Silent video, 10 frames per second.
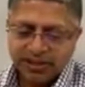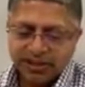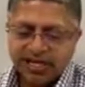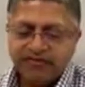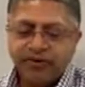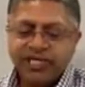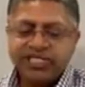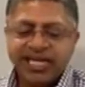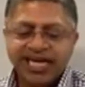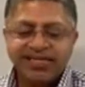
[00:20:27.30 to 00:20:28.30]
Then verse
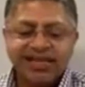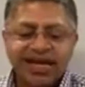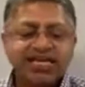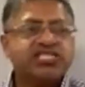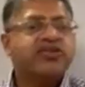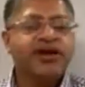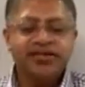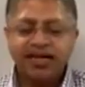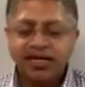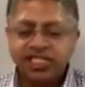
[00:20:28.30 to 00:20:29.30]
10, Esther had
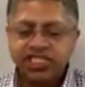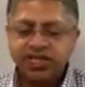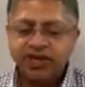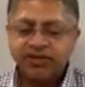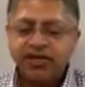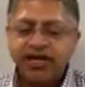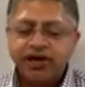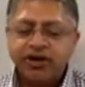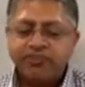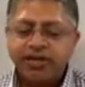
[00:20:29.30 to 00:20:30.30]
not showed
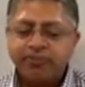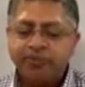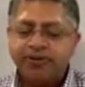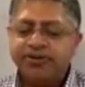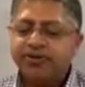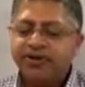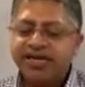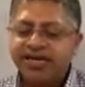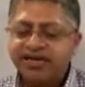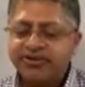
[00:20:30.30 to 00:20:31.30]
her people nor her
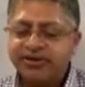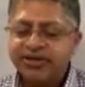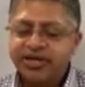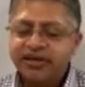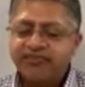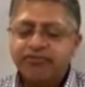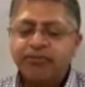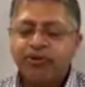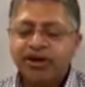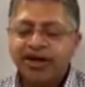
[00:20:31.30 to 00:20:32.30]
kindred, for
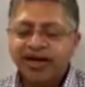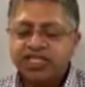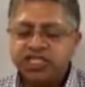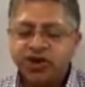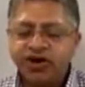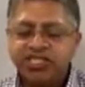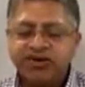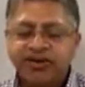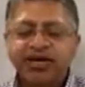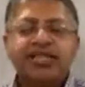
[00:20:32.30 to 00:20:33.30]
Mordecai had charged
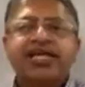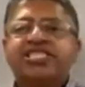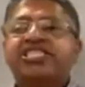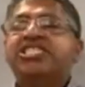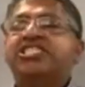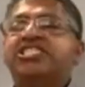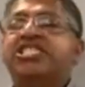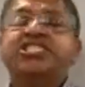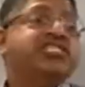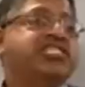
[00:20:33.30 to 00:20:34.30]
her that
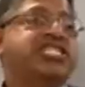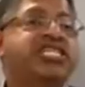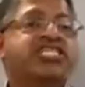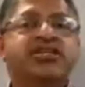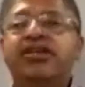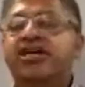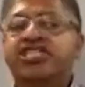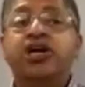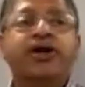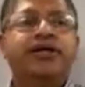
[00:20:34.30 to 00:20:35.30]
she should not
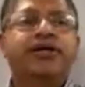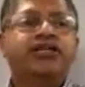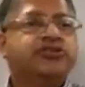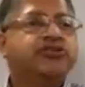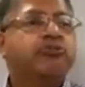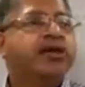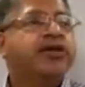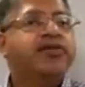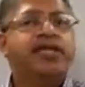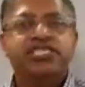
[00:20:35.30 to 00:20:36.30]
show it. So nobody
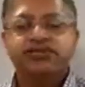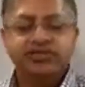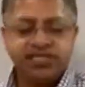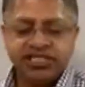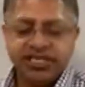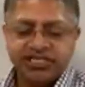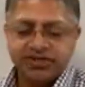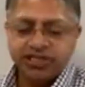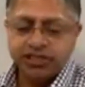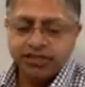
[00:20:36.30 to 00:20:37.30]
knew that she was
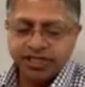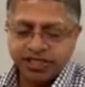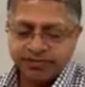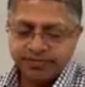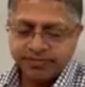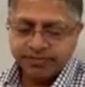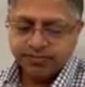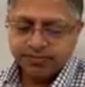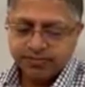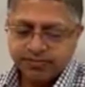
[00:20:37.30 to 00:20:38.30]
Jewish,
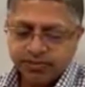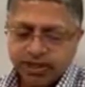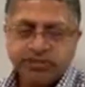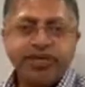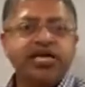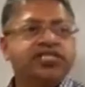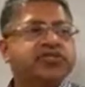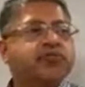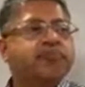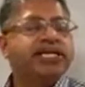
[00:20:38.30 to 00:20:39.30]
because she was
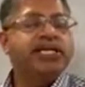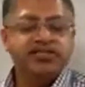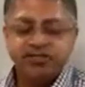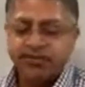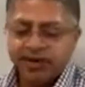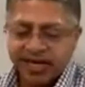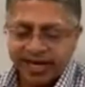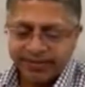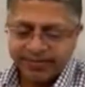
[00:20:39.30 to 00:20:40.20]
obedient to Mordecai.